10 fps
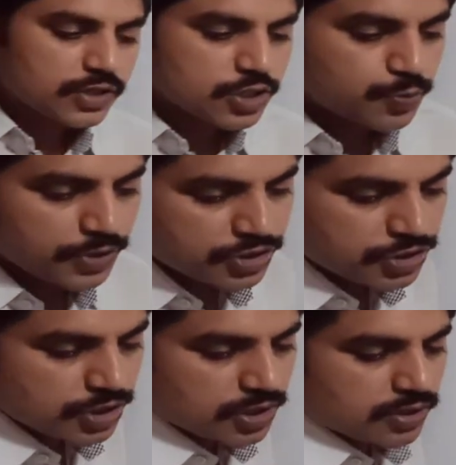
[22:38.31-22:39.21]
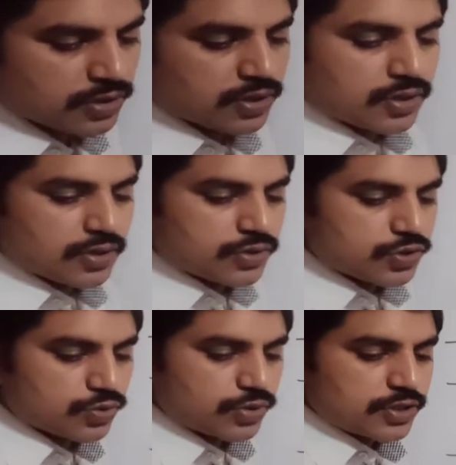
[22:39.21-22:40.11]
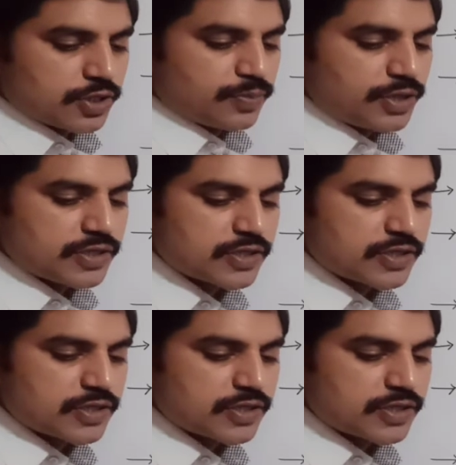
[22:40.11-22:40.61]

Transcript: special, so what does that means?